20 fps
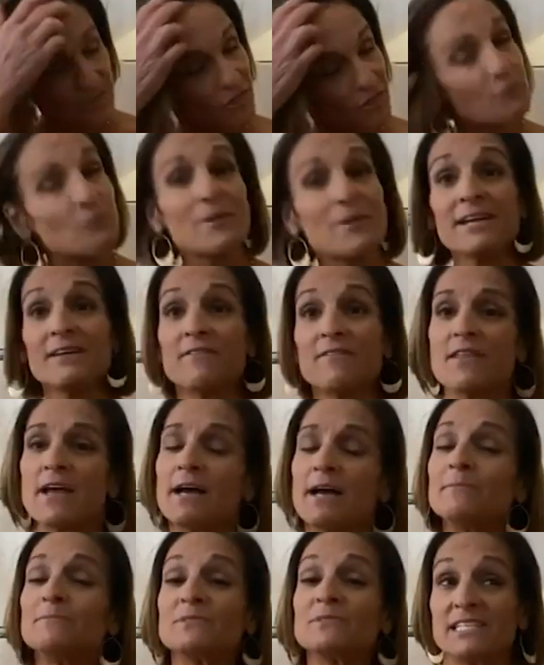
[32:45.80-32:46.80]
Three of
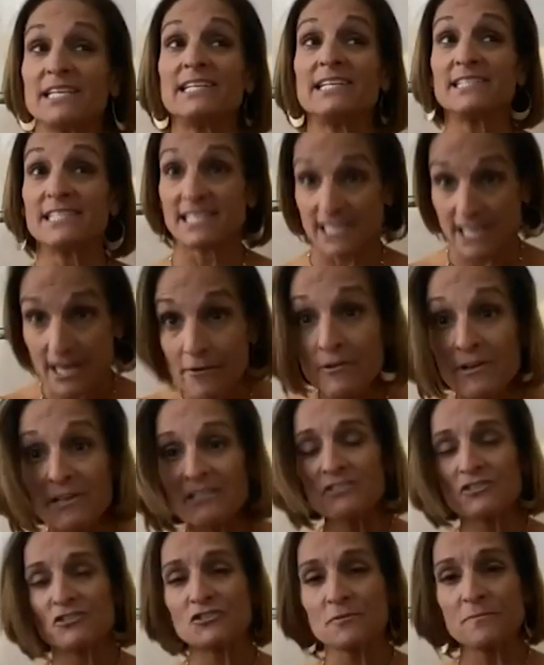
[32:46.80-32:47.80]
them did
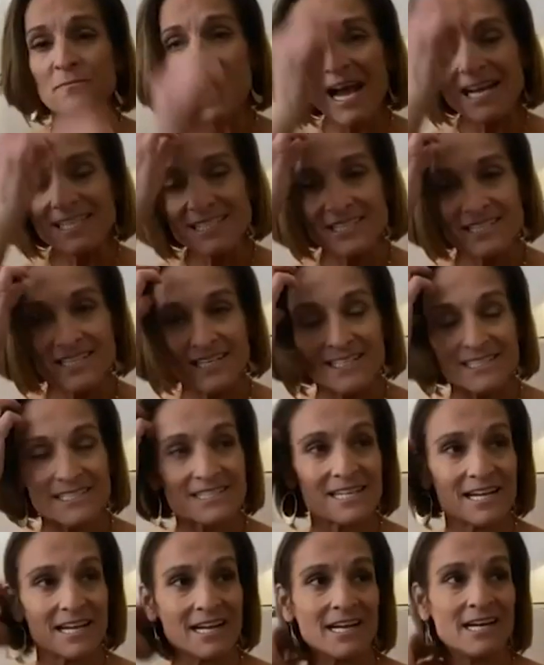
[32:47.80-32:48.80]
serious
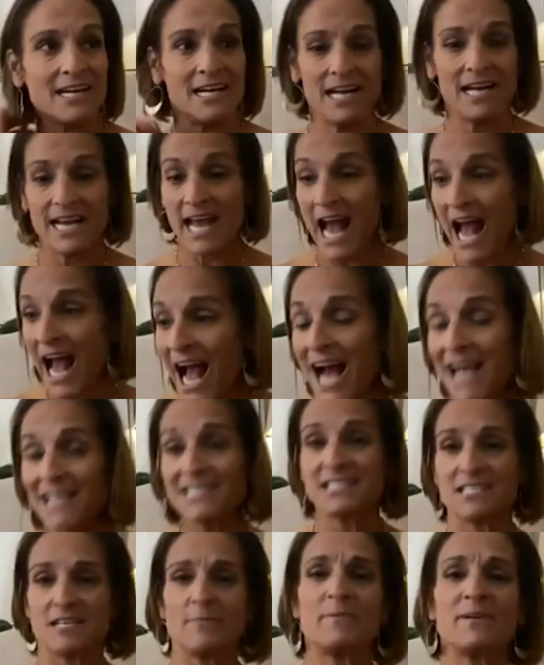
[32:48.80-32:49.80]
gymnastics. It
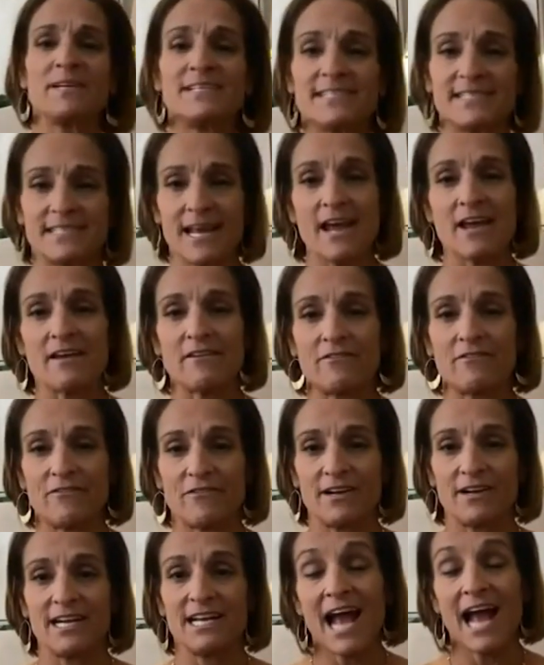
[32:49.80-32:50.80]
has to be safe.
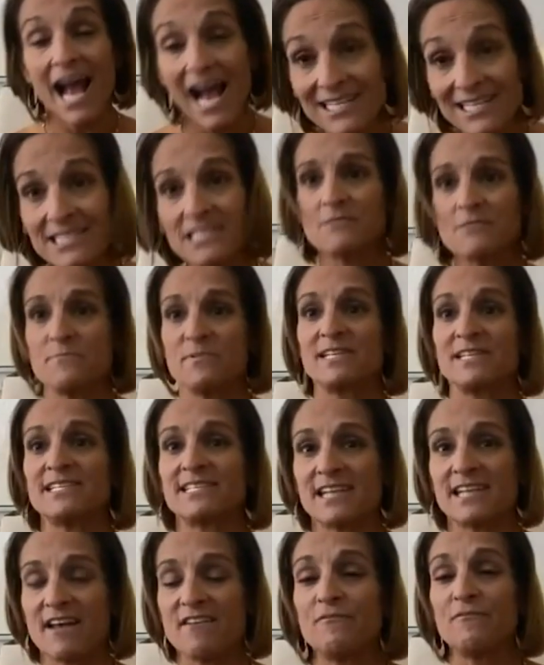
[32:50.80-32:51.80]
It has to be a
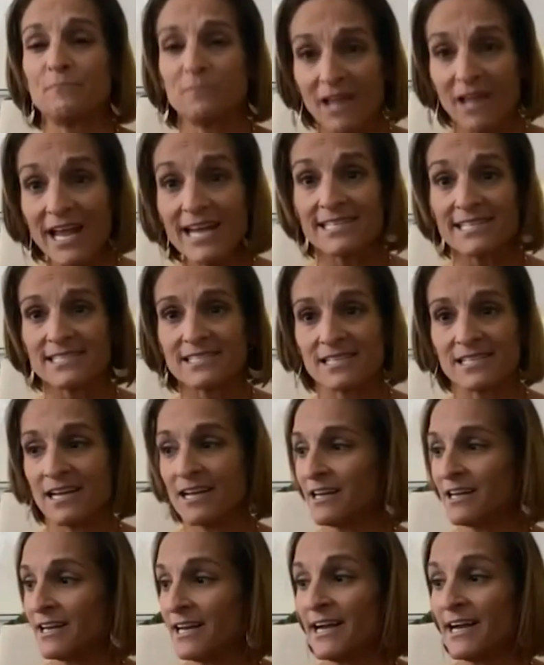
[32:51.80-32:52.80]
safe place.
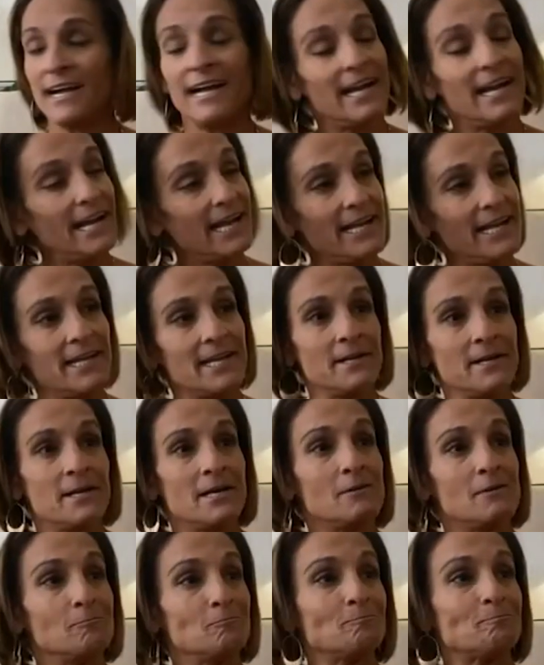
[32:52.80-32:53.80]
And,
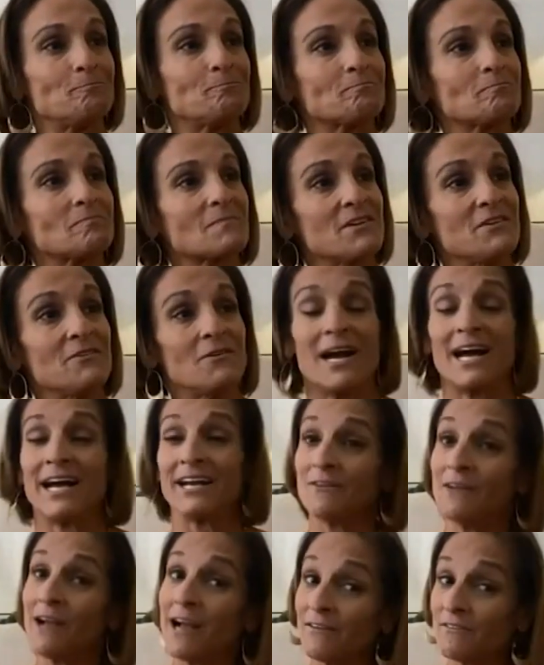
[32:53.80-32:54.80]
um, you know, I
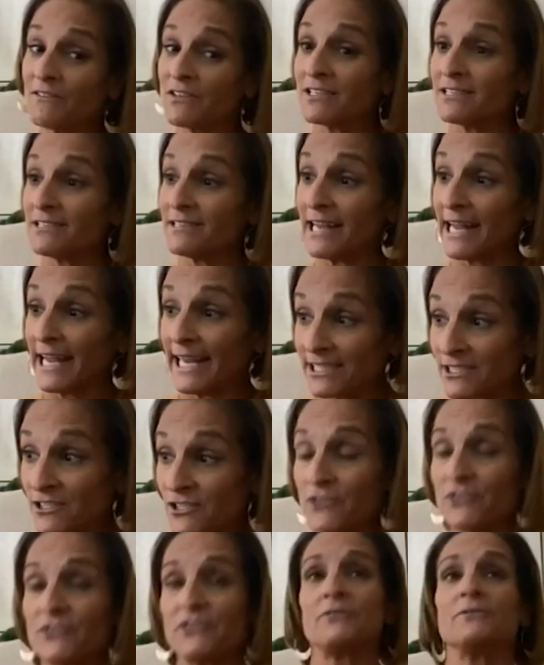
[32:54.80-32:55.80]
don't have this
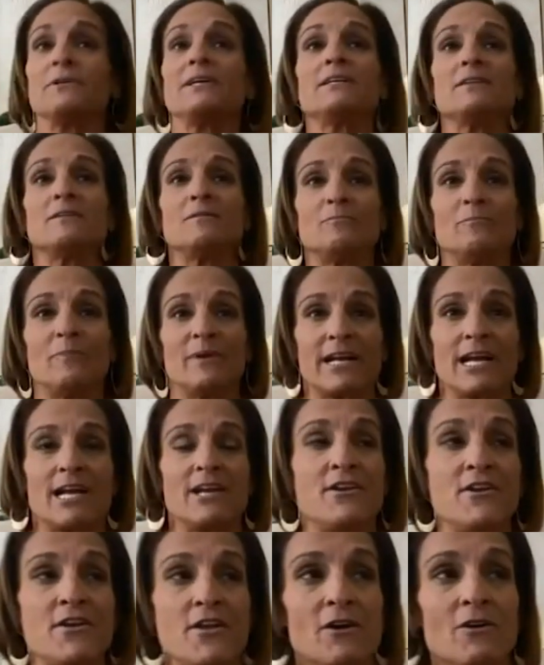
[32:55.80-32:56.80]
answer to it, but I
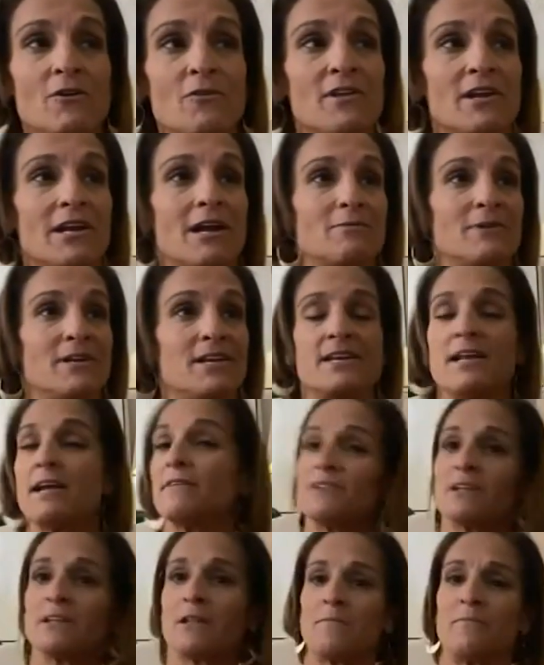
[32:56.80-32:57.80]
know that I would
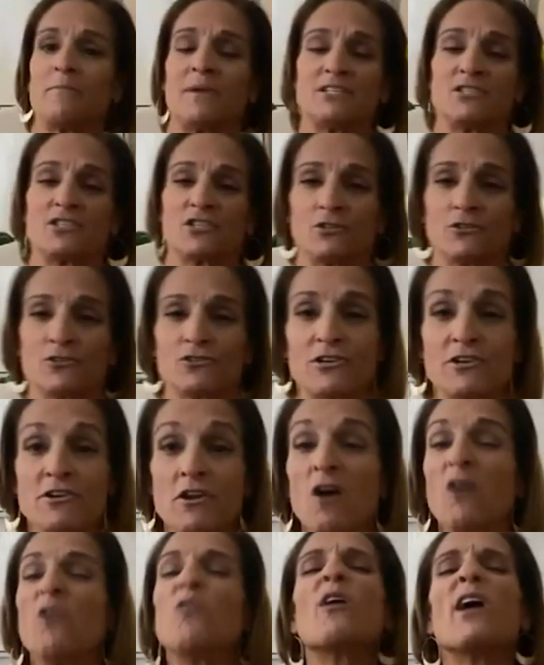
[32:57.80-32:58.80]
never let my children
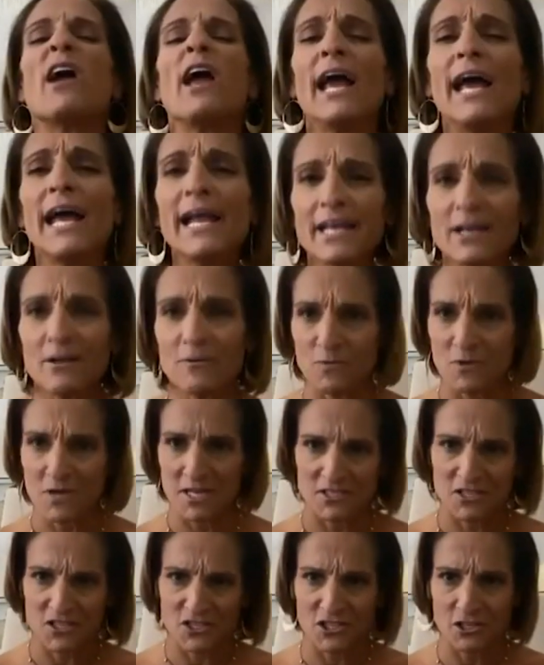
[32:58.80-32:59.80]
or
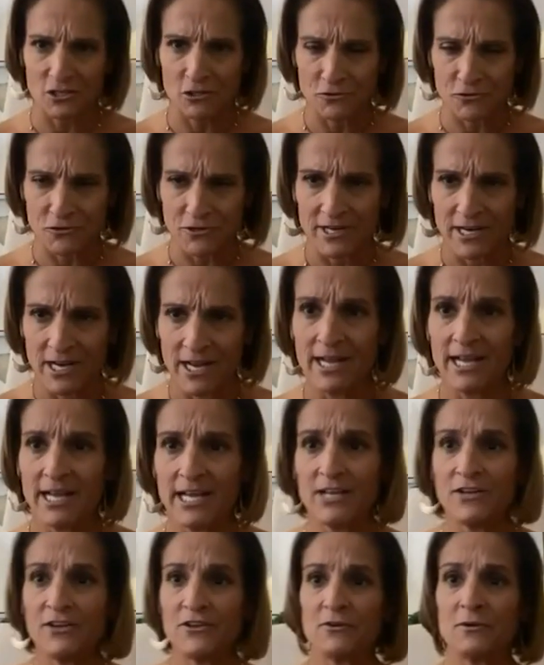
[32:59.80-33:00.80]
anyone's children
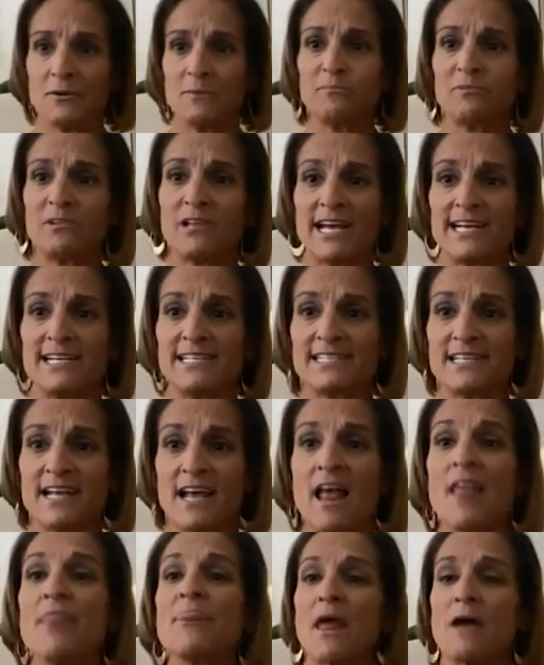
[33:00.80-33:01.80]
into a place
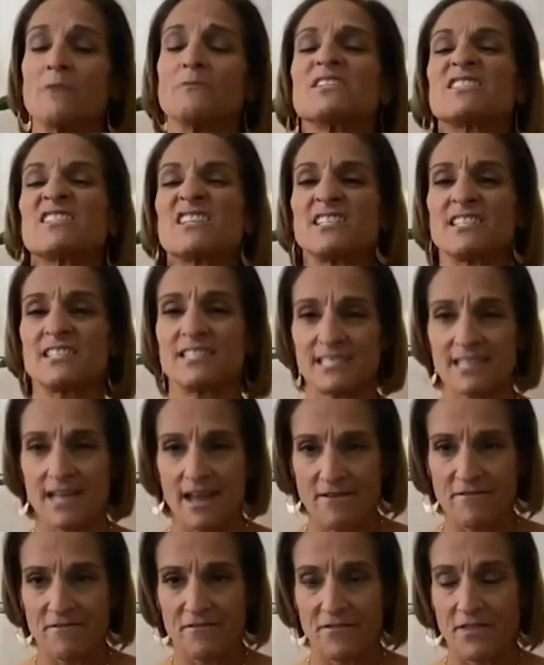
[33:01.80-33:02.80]
that was
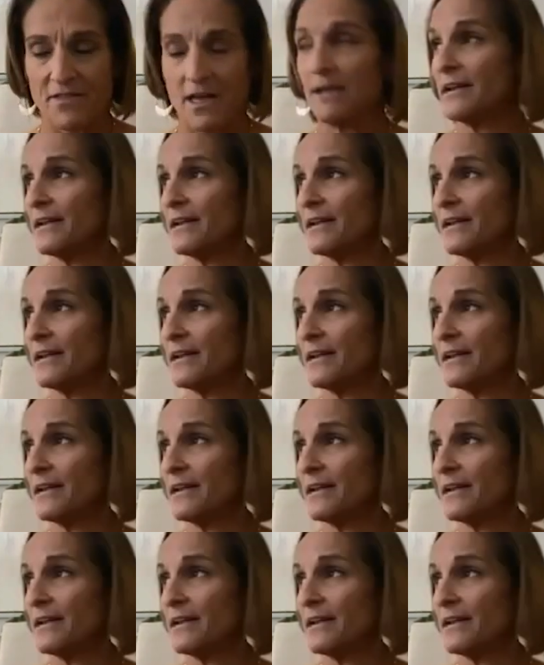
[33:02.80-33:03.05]
unsafe, that